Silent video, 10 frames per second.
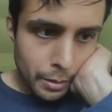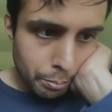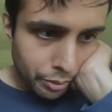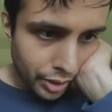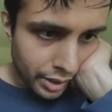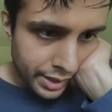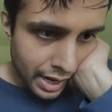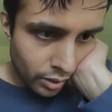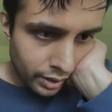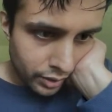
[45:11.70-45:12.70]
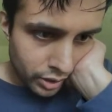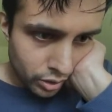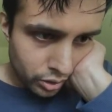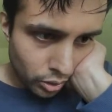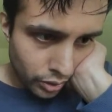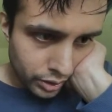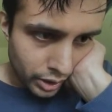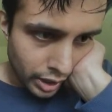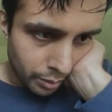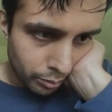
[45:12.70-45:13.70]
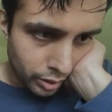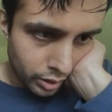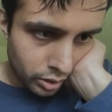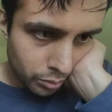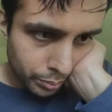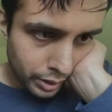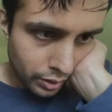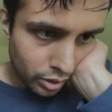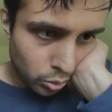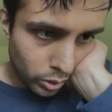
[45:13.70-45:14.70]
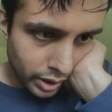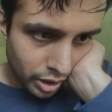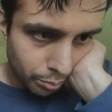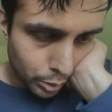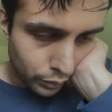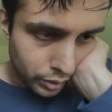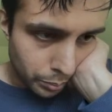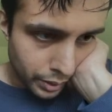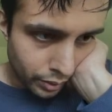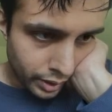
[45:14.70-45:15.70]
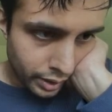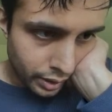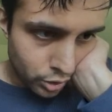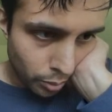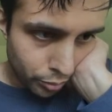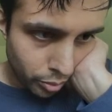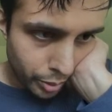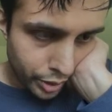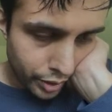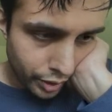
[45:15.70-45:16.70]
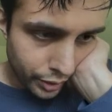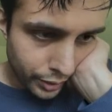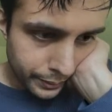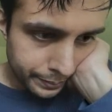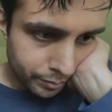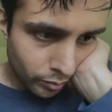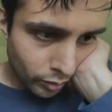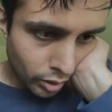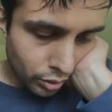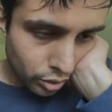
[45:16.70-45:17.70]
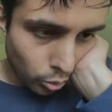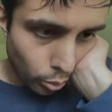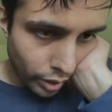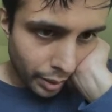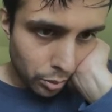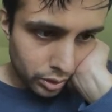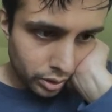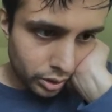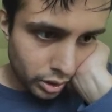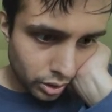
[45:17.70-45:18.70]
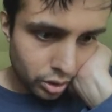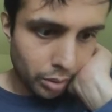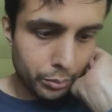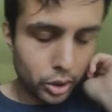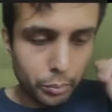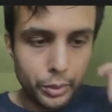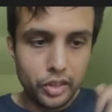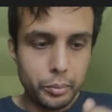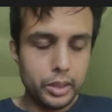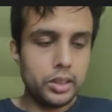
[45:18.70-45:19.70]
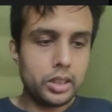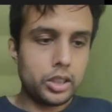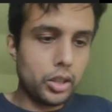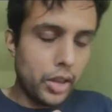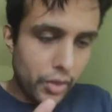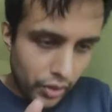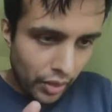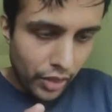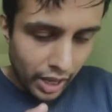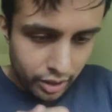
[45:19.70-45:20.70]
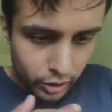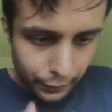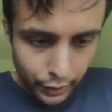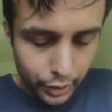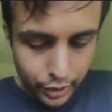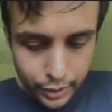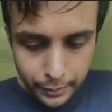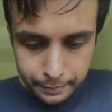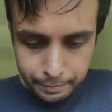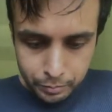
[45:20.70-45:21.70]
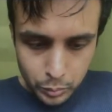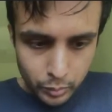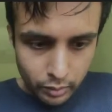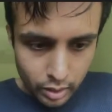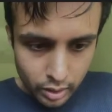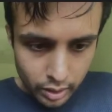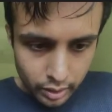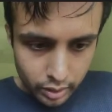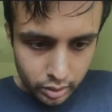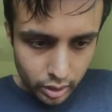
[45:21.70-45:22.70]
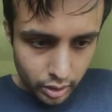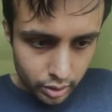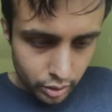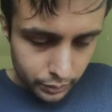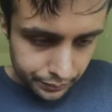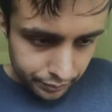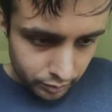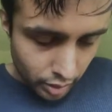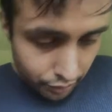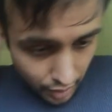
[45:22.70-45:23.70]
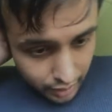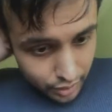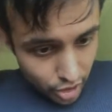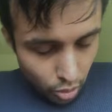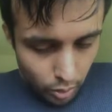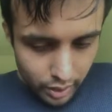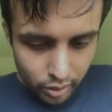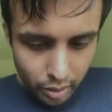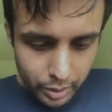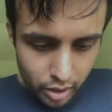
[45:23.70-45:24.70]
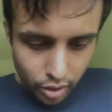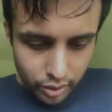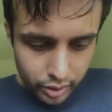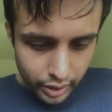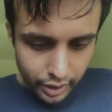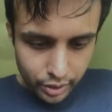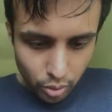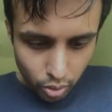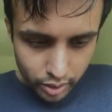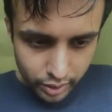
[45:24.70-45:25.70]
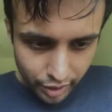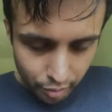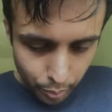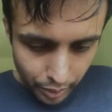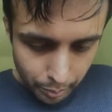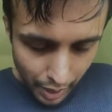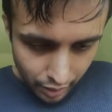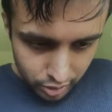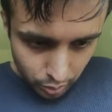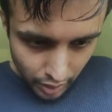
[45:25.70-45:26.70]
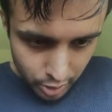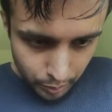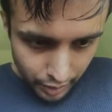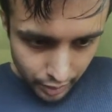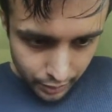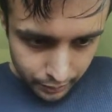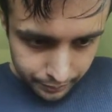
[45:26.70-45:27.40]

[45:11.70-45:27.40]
But then now like these are still the same. But then this one kind of moved a bit, right? It jumped from here to here. So we're able to see some movement. So that is very good. Get status. In fact, you know what? Let me go to the get ignore and kind of bring back Scratchpad.